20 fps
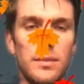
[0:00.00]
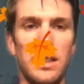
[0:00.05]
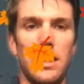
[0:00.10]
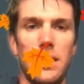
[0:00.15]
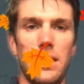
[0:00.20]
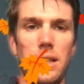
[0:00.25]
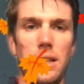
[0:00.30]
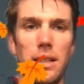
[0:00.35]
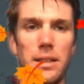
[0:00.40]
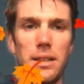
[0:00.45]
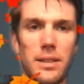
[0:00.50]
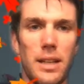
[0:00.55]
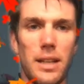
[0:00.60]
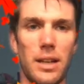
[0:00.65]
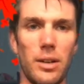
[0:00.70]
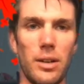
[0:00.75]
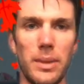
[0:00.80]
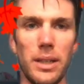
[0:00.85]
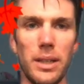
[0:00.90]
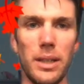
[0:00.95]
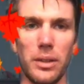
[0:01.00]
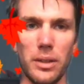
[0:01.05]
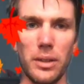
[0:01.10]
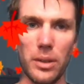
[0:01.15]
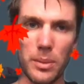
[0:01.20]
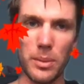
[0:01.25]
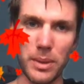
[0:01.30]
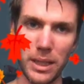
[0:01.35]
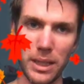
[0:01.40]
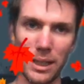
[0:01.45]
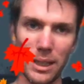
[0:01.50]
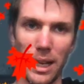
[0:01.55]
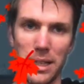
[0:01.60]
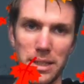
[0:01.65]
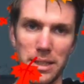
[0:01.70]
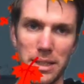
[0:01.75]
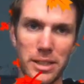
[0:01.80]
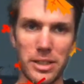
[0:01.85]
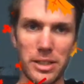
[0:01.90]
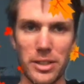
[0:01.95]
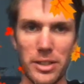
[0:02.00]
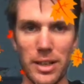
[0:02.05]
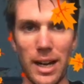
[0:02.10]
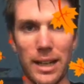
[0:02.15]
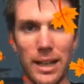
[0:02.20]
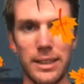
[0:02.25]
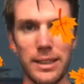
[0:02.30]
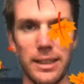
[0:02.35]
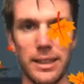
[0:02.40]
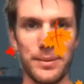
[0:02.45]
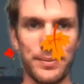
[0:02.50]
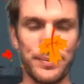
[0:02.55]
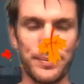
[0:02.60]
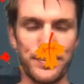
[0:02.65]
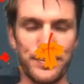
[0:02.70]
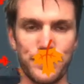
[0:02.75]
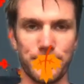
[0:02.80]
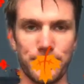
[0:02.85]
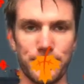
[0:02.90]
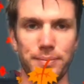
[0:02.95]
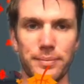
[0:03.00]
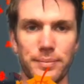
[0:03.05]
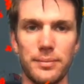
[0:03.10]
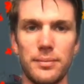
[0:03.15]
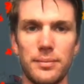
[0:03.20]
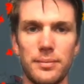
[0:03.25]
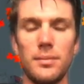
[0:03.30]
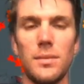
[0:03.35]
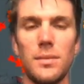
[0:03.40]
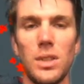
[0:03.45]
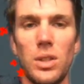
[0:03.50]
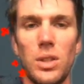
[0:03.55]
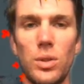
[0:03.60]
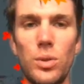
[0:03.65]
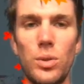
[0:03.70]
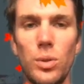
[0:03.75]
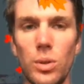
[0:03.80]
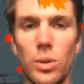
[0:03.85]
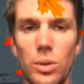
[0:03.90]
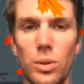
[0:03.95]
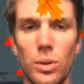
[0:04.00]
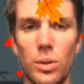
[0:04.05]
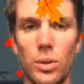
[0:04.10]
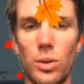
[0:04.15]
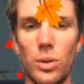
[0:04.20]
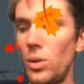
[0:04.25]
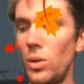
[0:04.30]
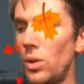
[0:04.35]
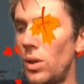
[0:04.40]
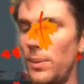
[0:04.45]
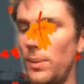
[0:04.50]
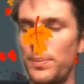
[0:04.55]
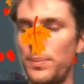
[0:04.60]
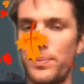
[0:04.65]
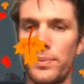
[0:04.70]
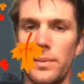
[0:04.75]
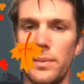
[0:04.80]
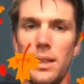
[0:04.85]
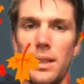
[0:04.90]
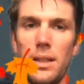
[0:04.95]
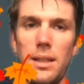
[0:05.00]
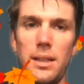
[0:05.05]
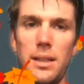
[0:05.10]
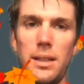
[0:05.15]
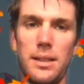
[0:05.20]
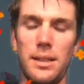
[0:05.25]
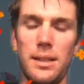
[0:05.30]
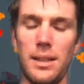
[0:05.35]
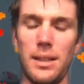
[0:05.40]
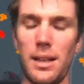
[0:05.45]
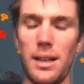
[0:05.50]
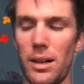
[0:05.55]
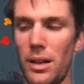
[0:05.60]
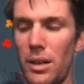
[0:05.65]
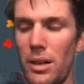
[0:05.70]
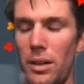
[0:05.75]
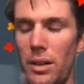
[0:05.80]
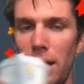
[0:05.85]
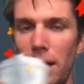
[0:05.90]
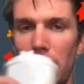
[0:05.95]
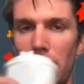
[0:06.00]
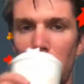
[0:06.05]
So that will be a little bit less distracting. Cool, cool, cool. All right.